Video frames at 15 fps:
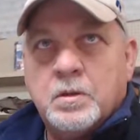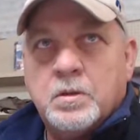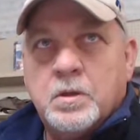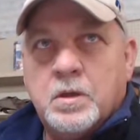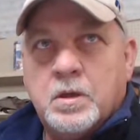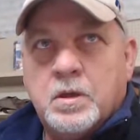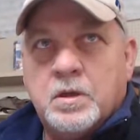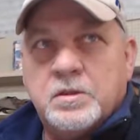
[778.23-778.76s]

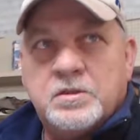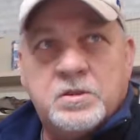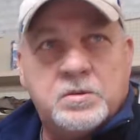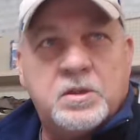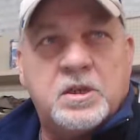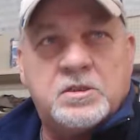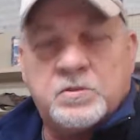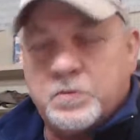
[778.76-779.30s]
until
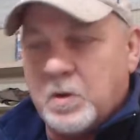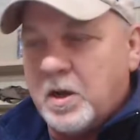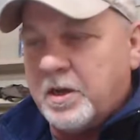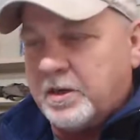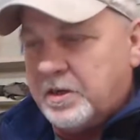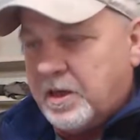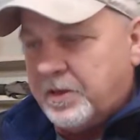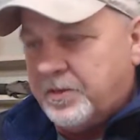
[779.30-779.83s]
next
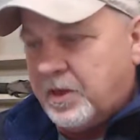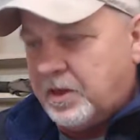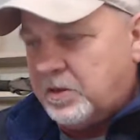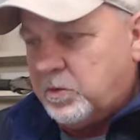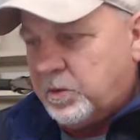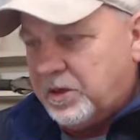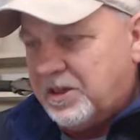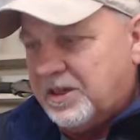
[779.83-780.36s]
Friday, I think,
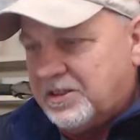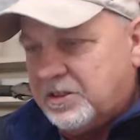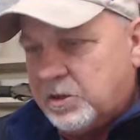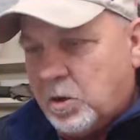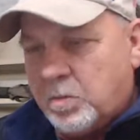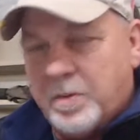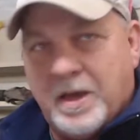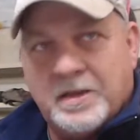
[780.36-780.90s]
is when he gets to
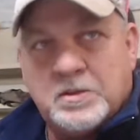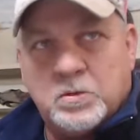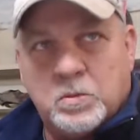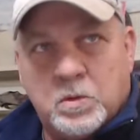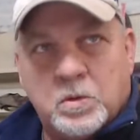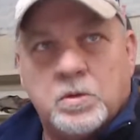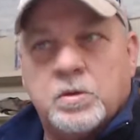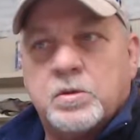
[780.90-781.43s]
go back to
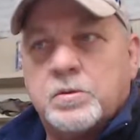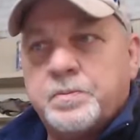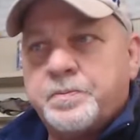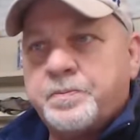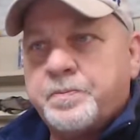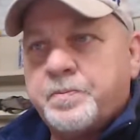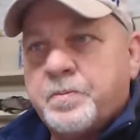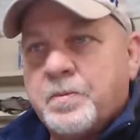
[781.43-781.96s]
work.
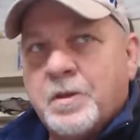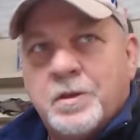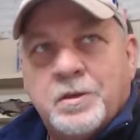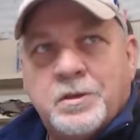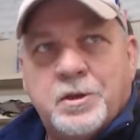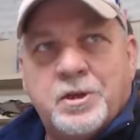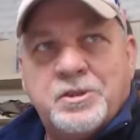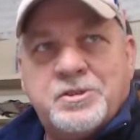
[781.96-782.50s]

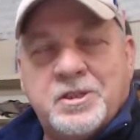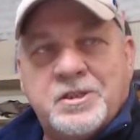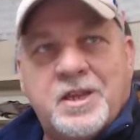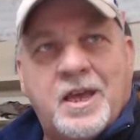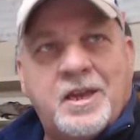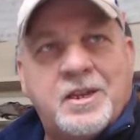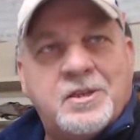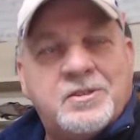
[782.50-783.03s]
He said,
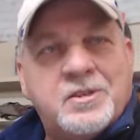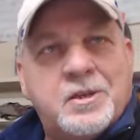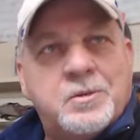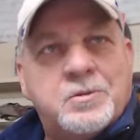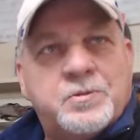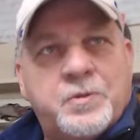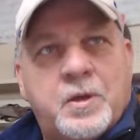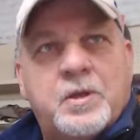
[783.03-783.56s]
Daddy, he said it
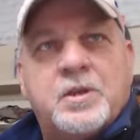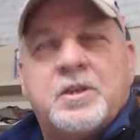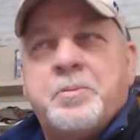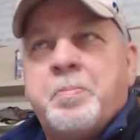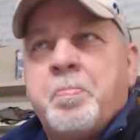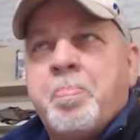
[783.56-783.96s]
was funny.